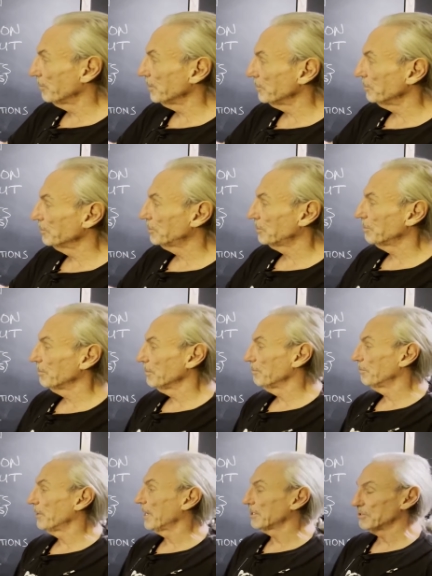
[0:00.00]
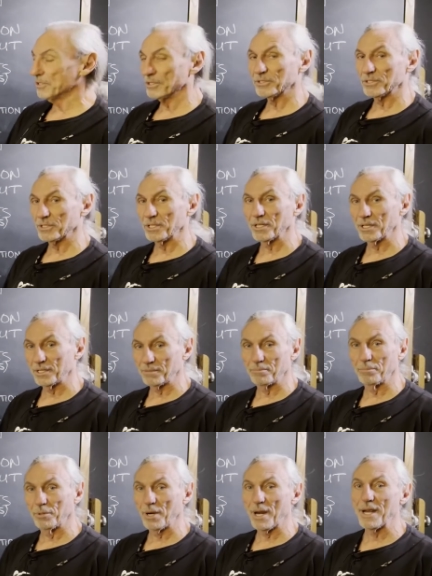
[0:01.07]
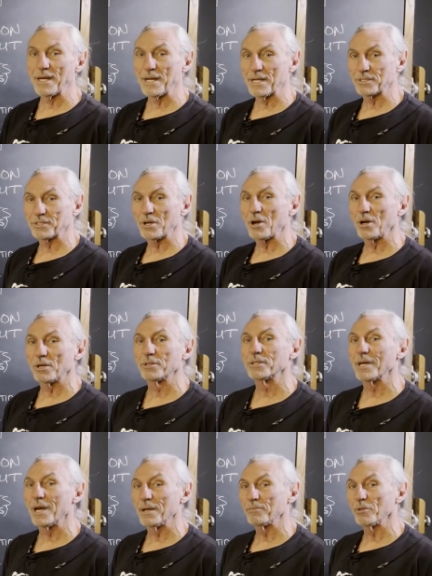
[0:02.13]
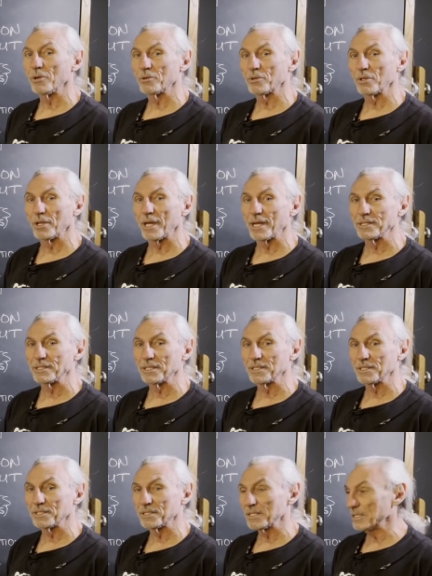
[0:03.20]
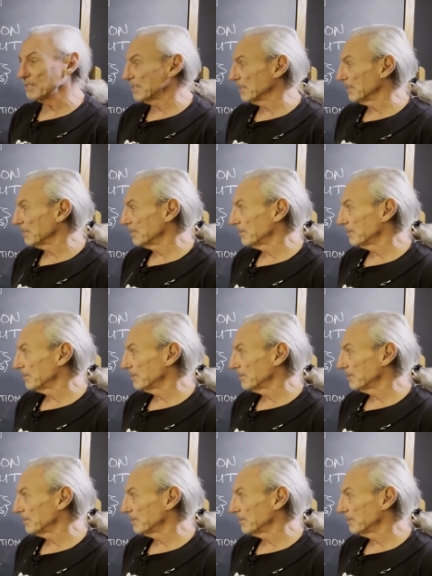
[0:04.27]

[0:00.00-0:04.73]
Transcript: reduce the reflections, the brain has a hard time localizing the distance.